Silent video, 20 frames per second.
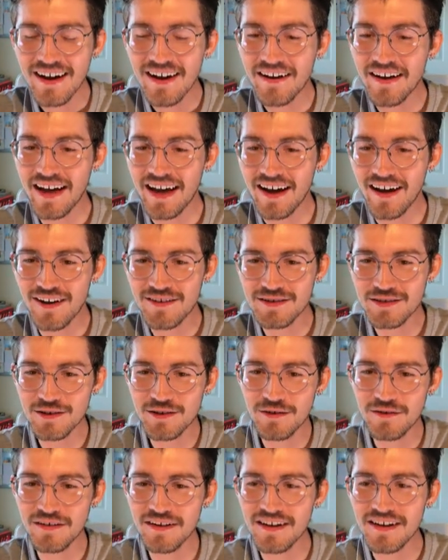Okay,
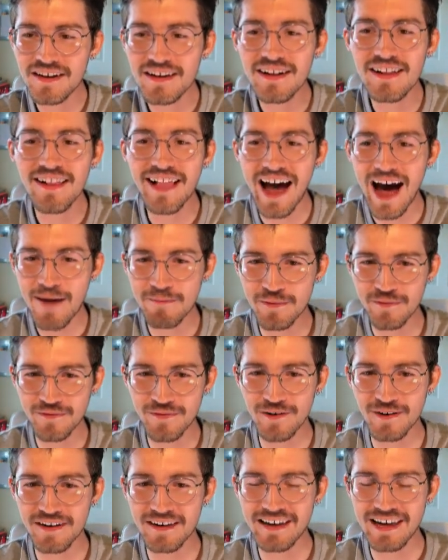also clap
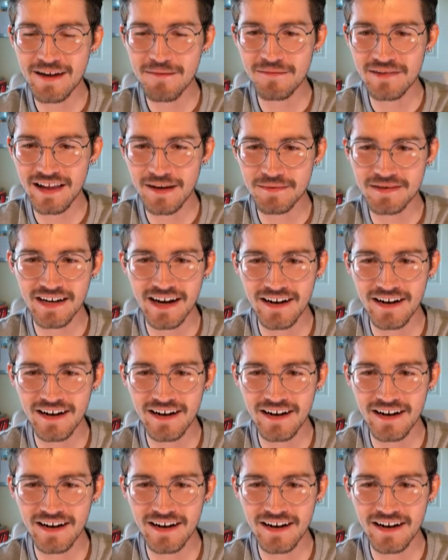for Kim Lip's